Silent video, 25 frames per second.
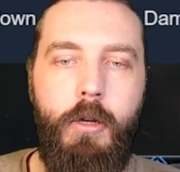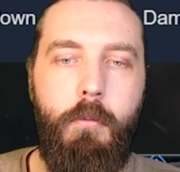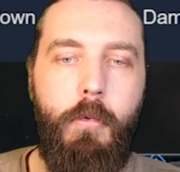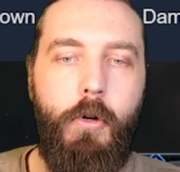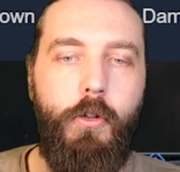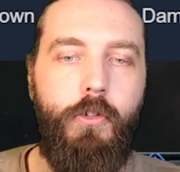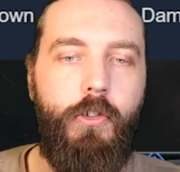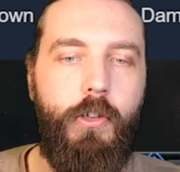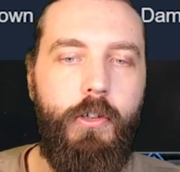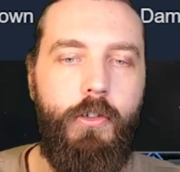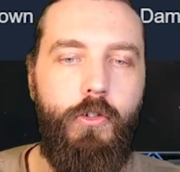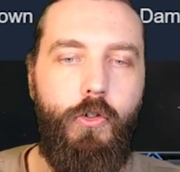
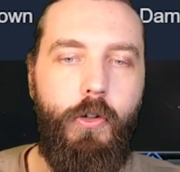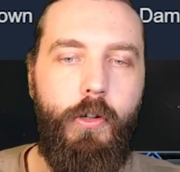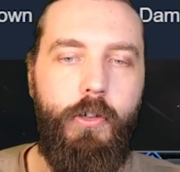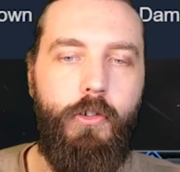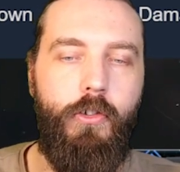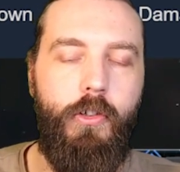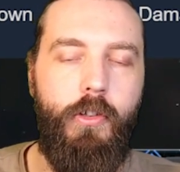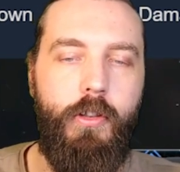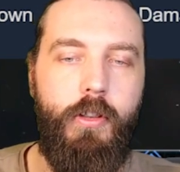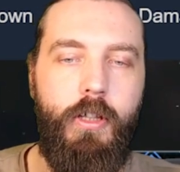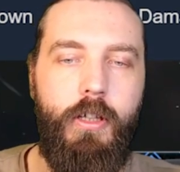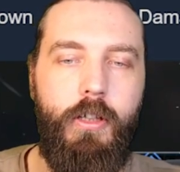Most
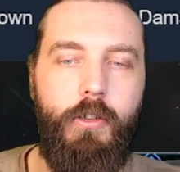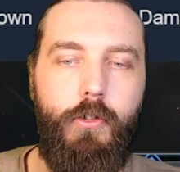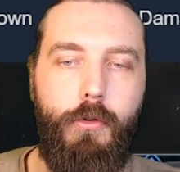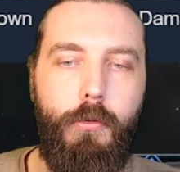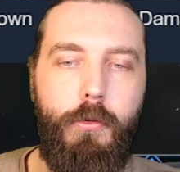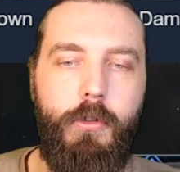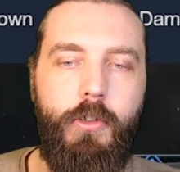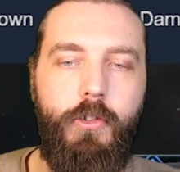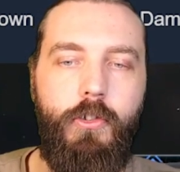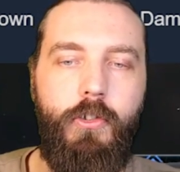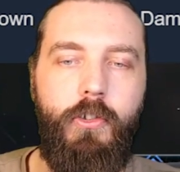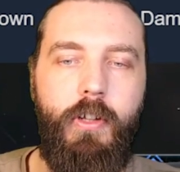interesting thing
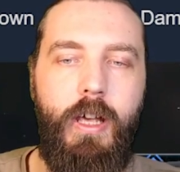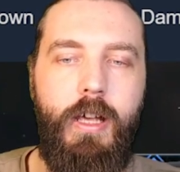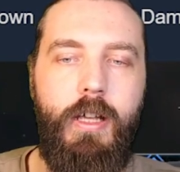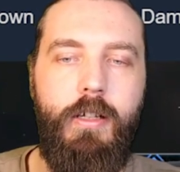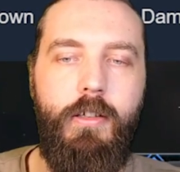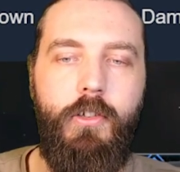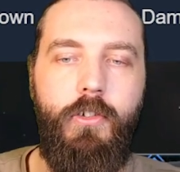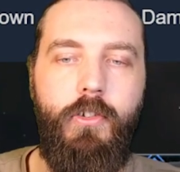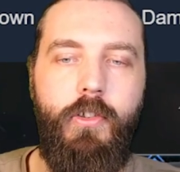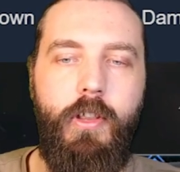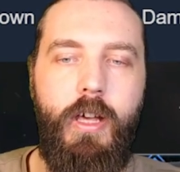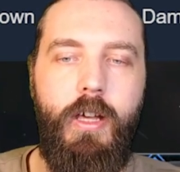to
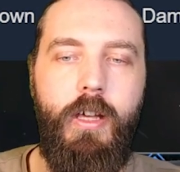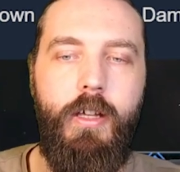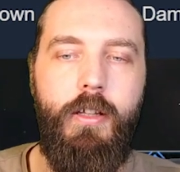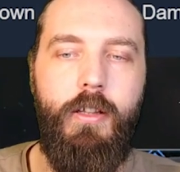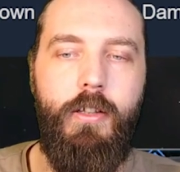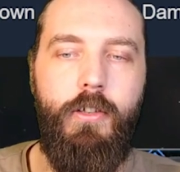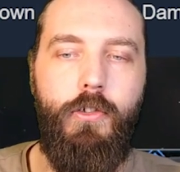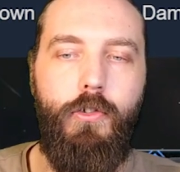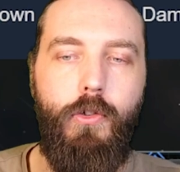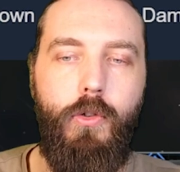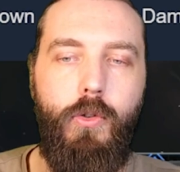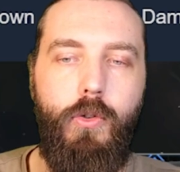understand is that
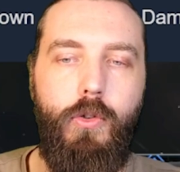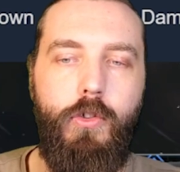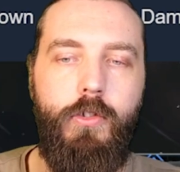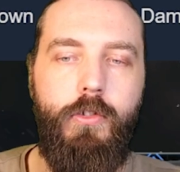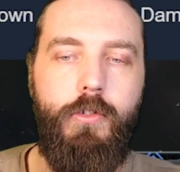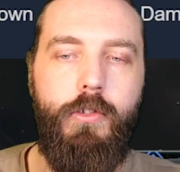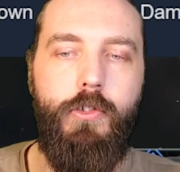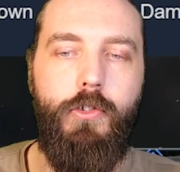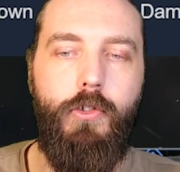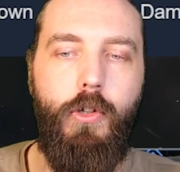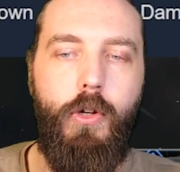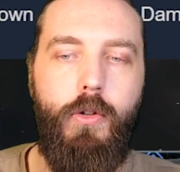this
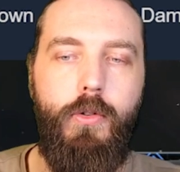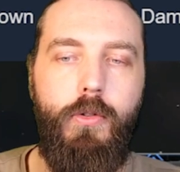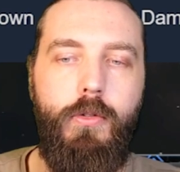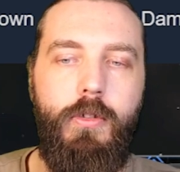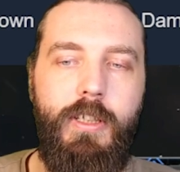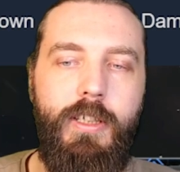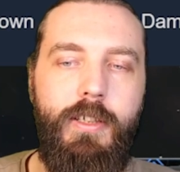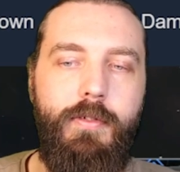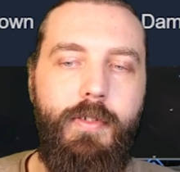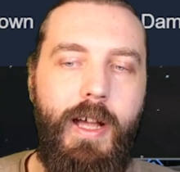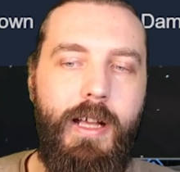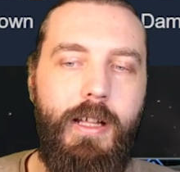order is
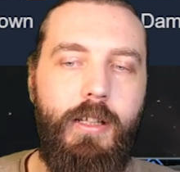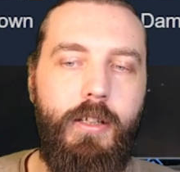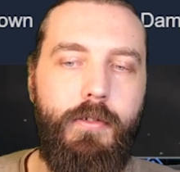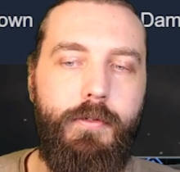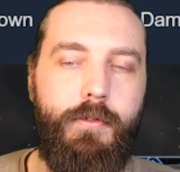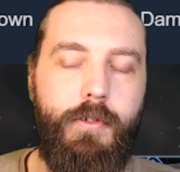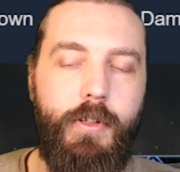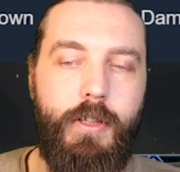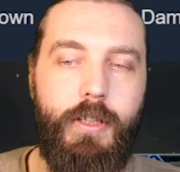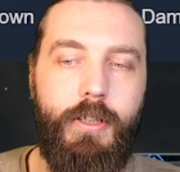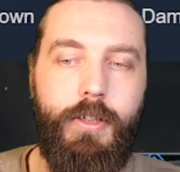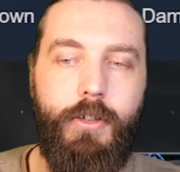only
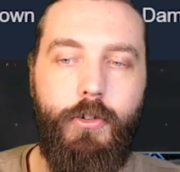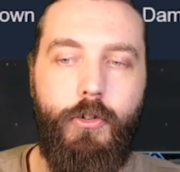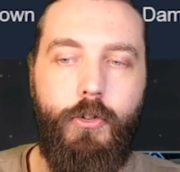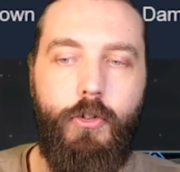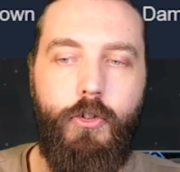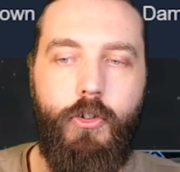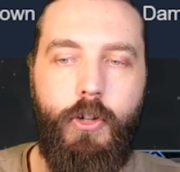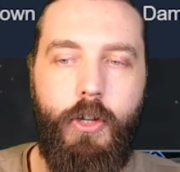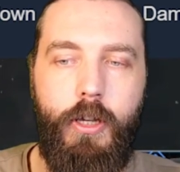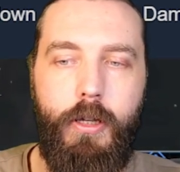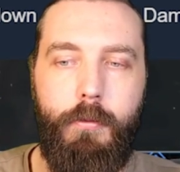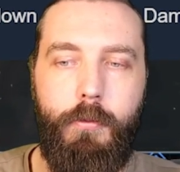valid for these
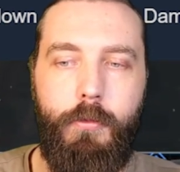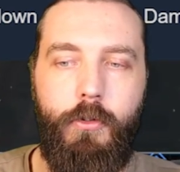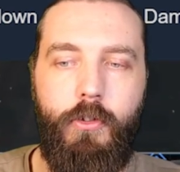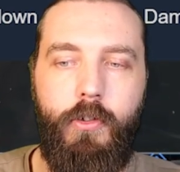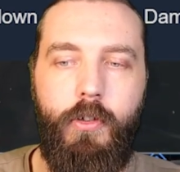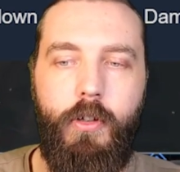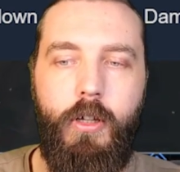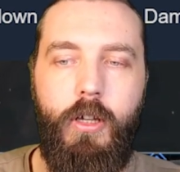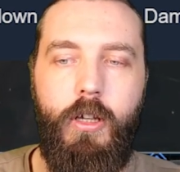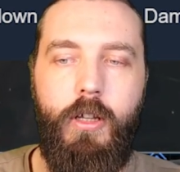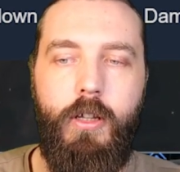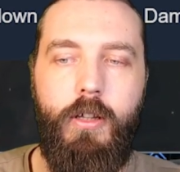
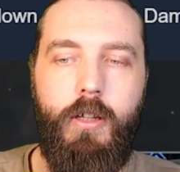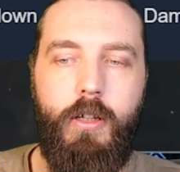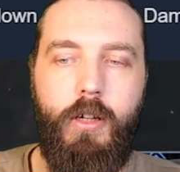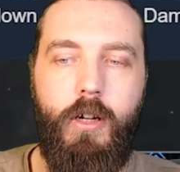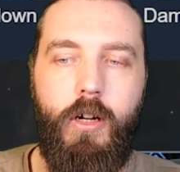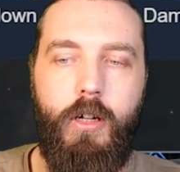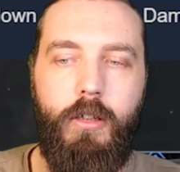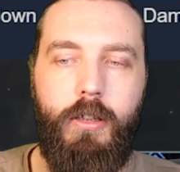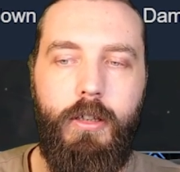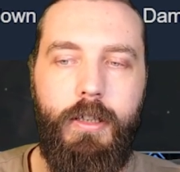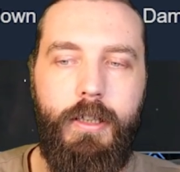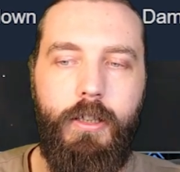ships. They
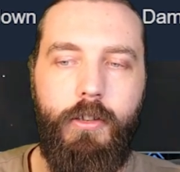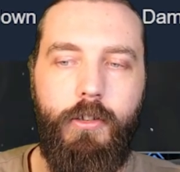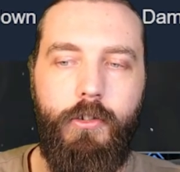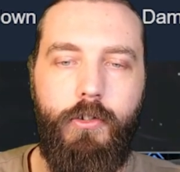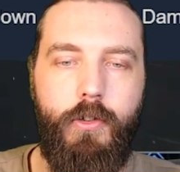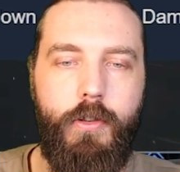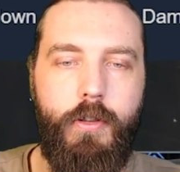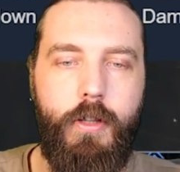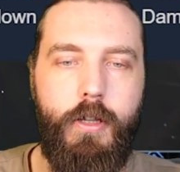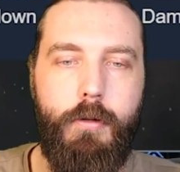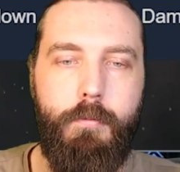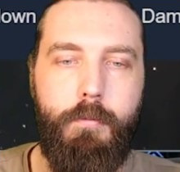are linked
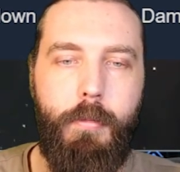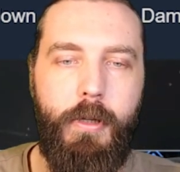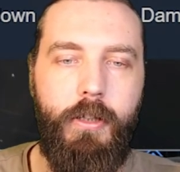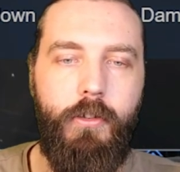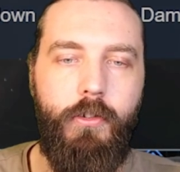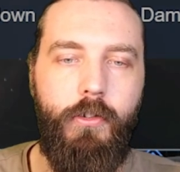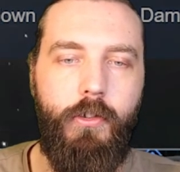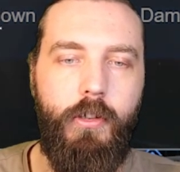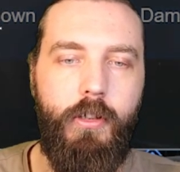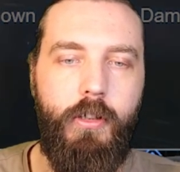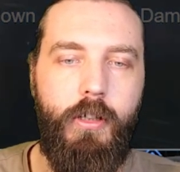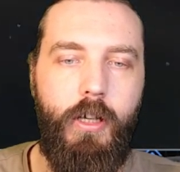to the
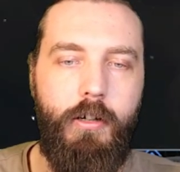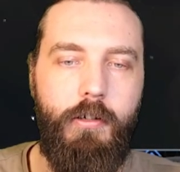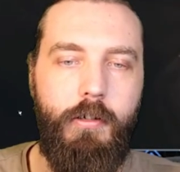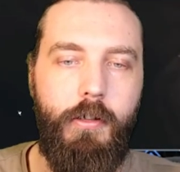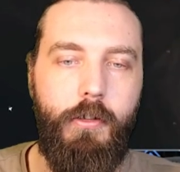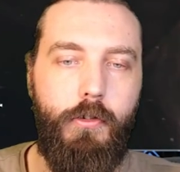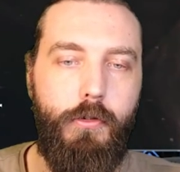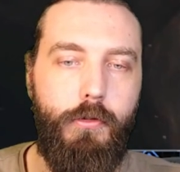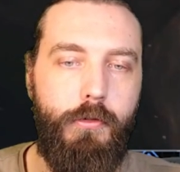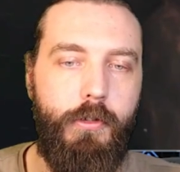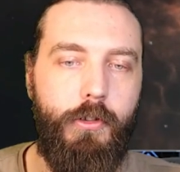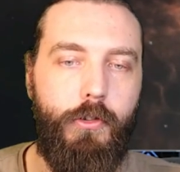basic
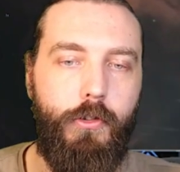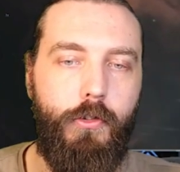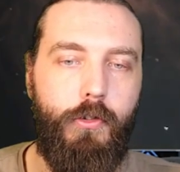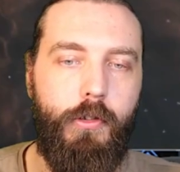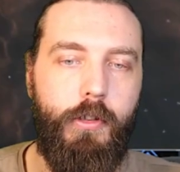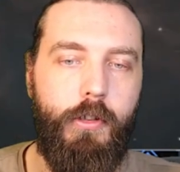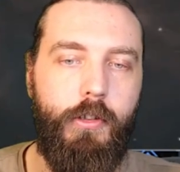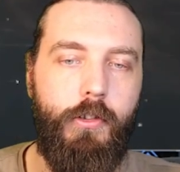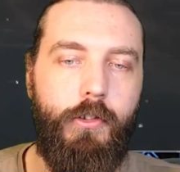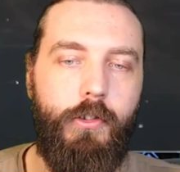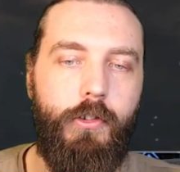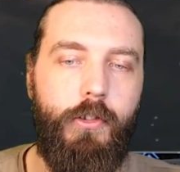
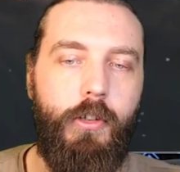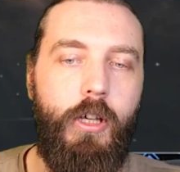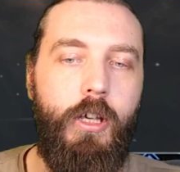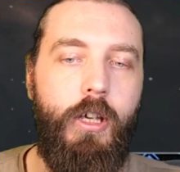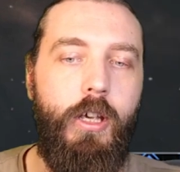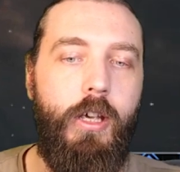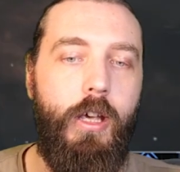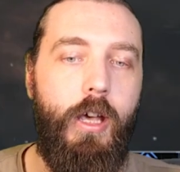characteristics.